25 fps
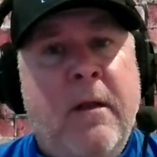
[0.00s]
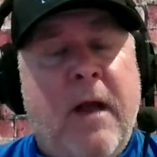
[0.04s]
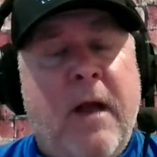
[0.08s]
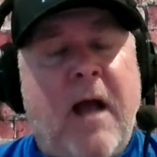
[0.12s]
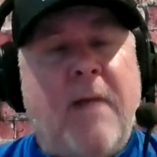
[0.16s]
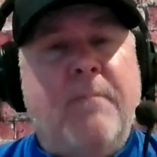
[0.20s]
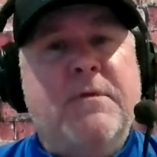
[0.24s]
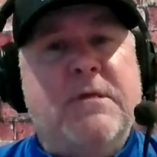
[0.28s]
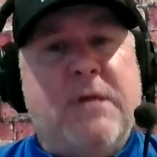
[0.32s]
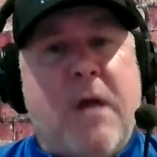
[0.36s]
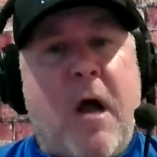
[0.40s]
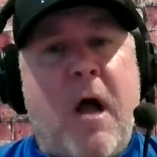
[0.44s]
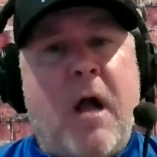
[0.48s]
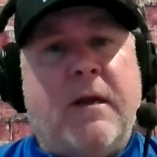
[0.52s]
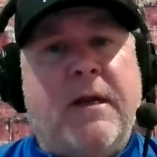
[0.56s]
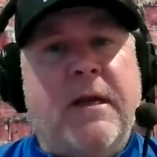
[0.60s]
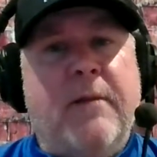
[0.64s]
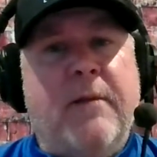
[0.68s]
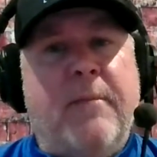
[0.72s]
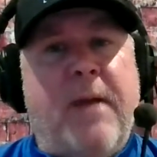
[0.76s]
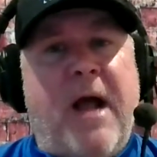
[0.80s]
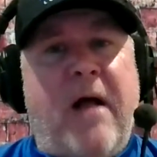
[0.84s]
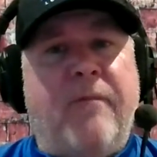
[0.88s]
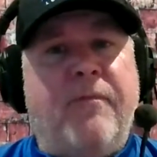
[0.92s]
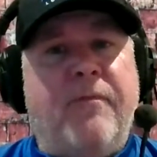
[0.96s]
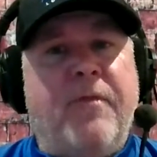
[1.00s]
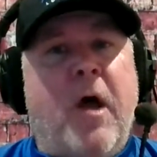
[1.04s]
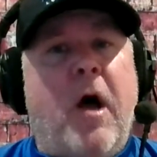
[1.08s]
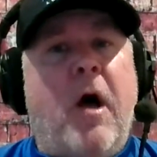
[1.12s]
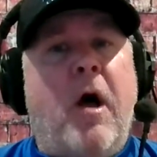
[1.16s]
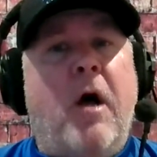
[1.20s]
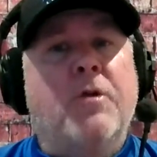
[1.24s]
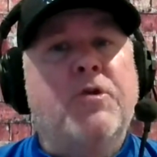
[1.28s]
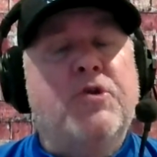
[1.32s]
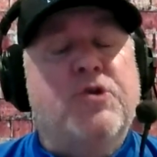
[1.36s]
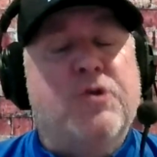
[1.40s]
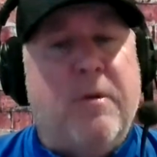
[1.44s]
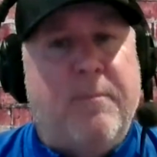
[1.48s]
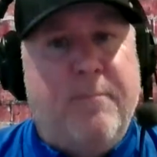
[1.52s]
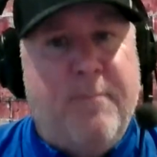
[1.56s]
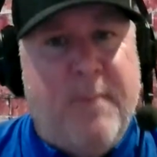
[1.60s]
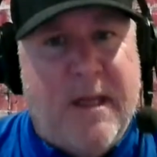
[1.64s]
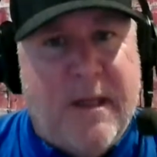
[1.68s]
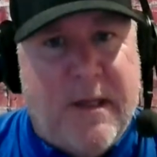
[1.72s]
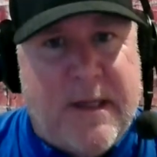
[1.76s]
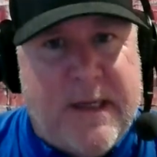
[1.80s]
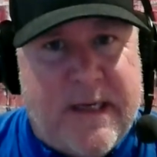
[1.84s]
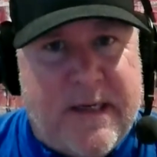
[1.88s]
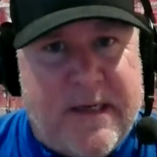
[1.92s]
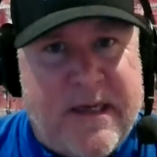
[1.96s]
I'm talking about the $100
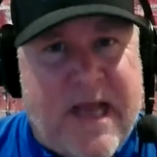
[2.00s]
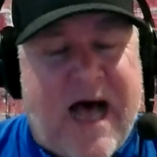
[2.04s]
million